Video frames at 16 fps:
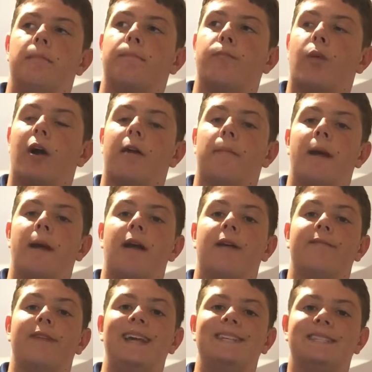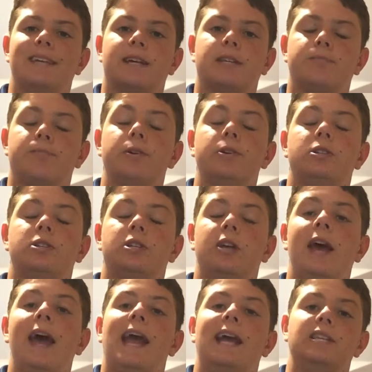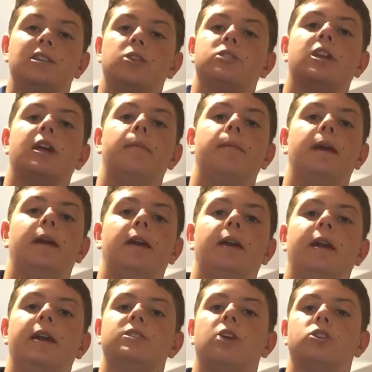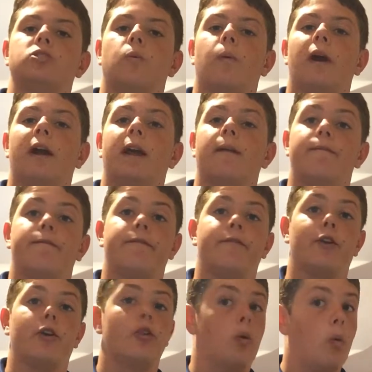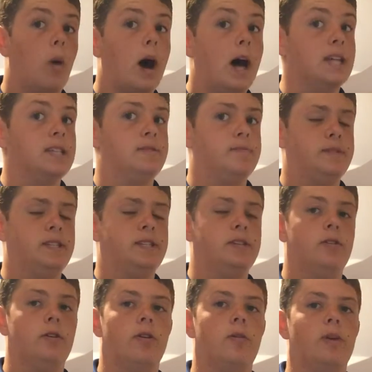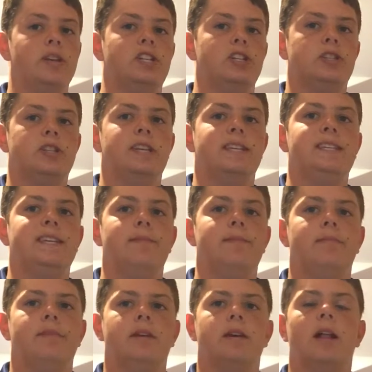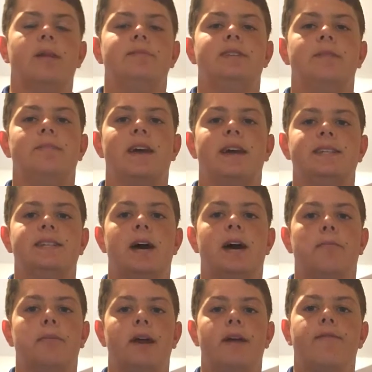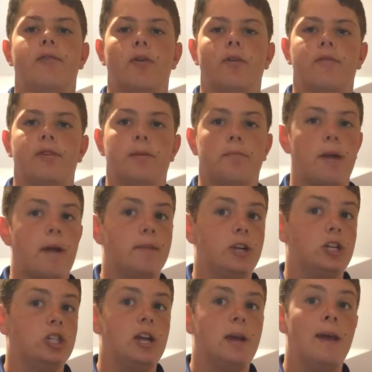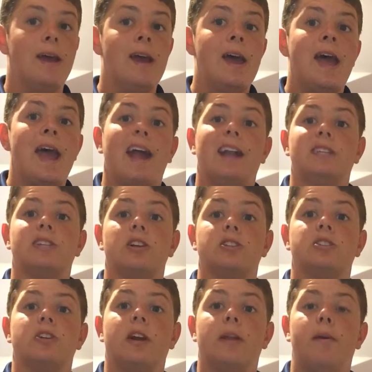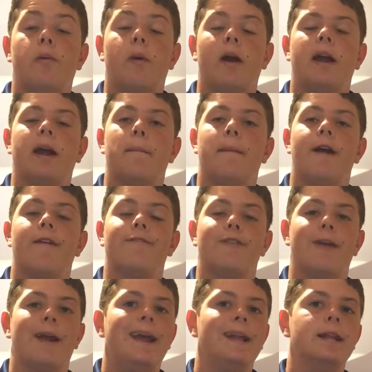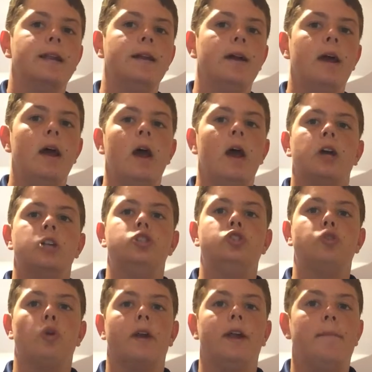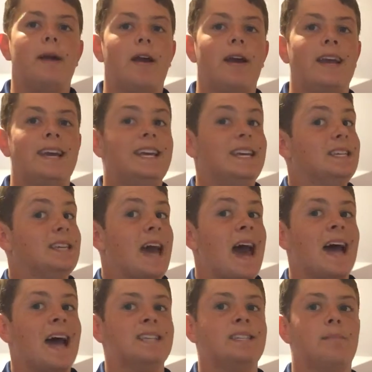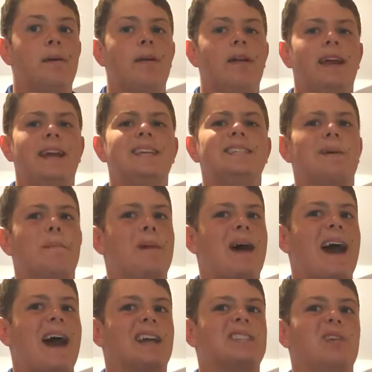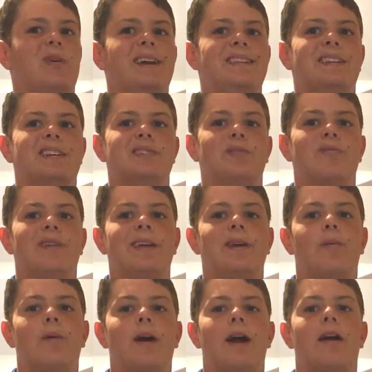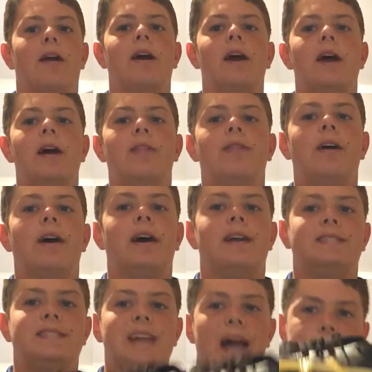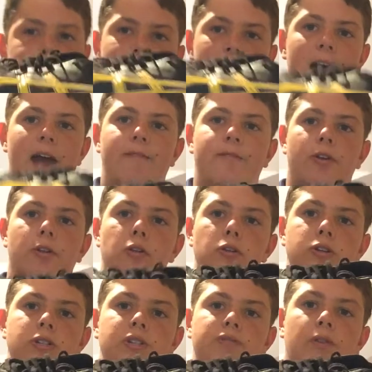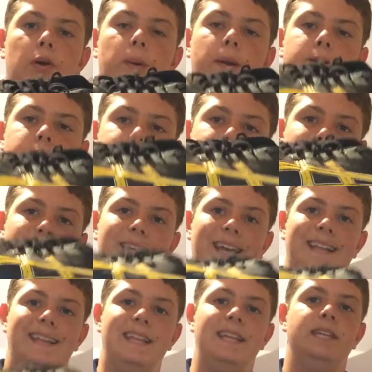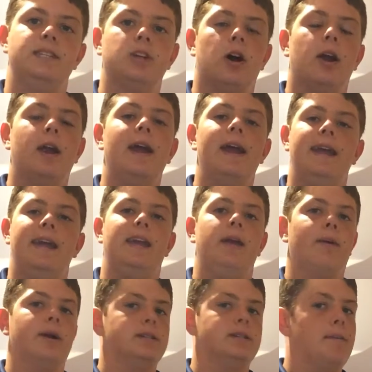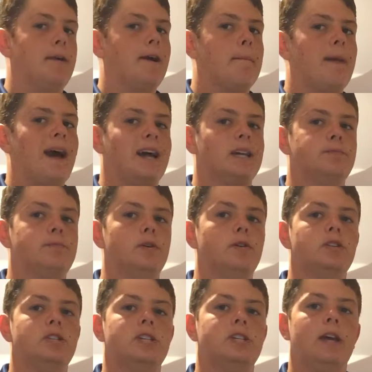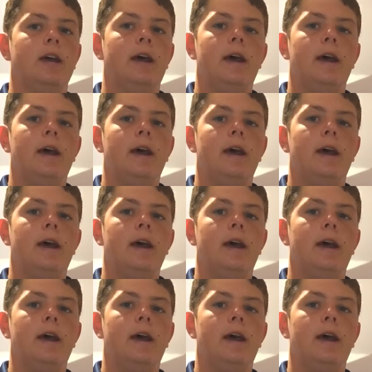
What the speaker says: Wear a pair of ASICS boots. He's also wearing them for the Wasps, which is the club team that he's now playing for the Premiership. And he's also going to be wearing a pair for England. Jordy Barrett, he's a back, so he doesn't really wear the Type 5 or loose forward boots like these are. He wears a pair of backs boots.